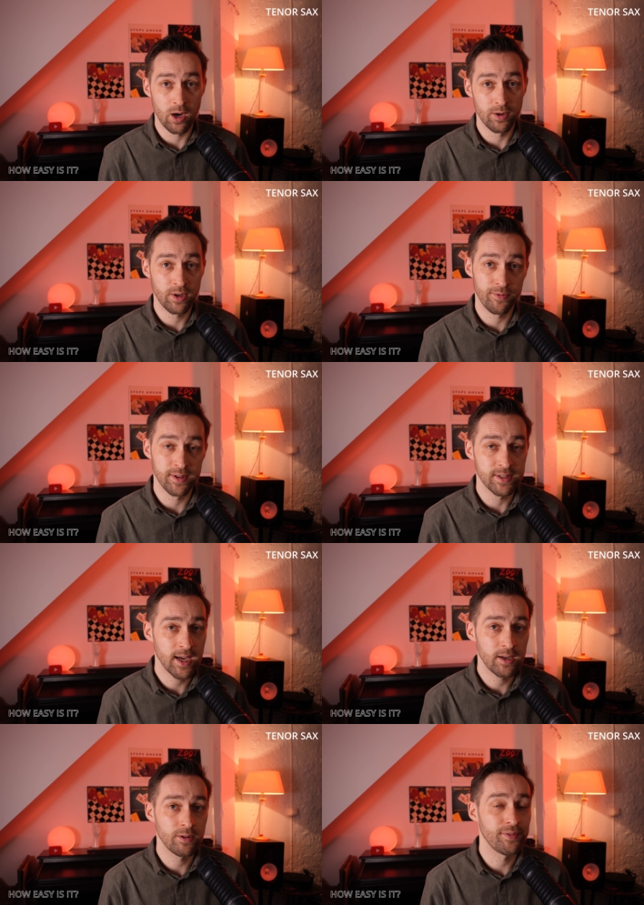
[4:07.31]
out of the
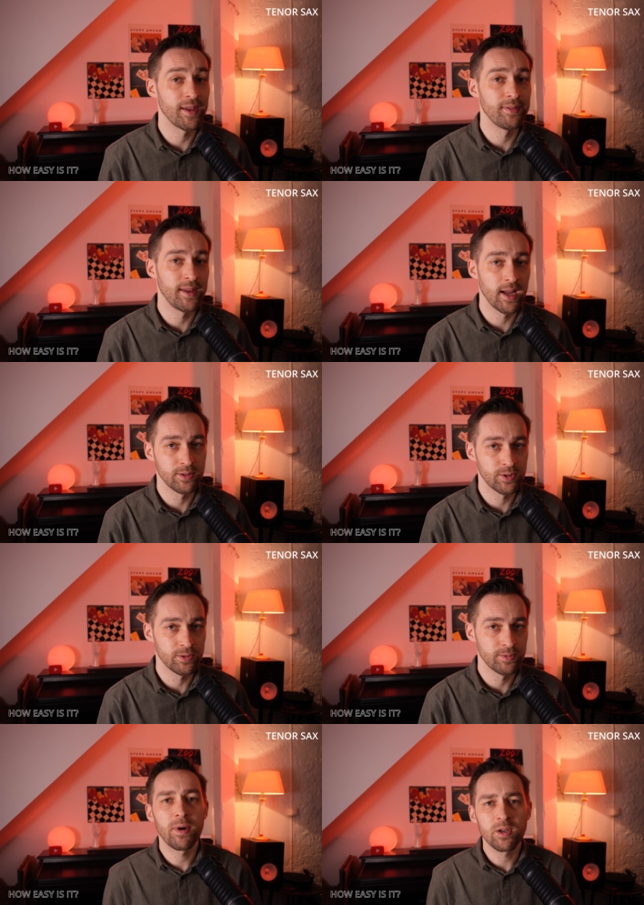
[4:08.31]
tenor than the
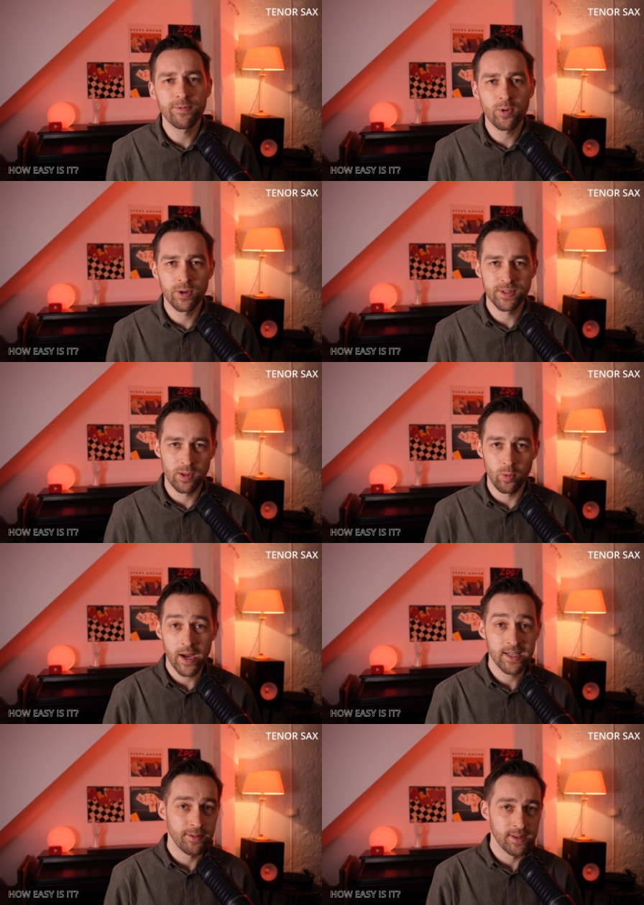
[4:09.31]
alto. But of course, the
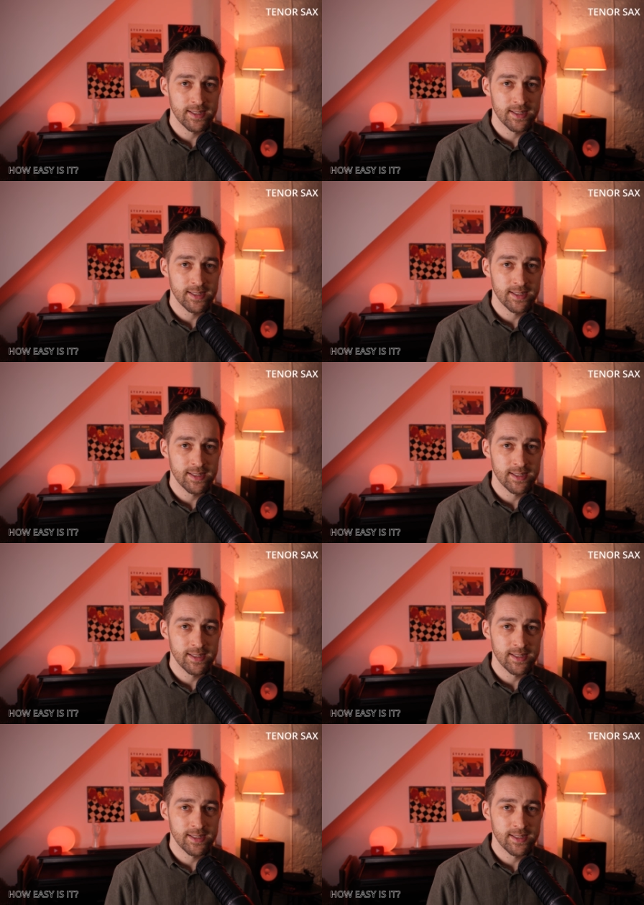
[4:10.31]
weight and the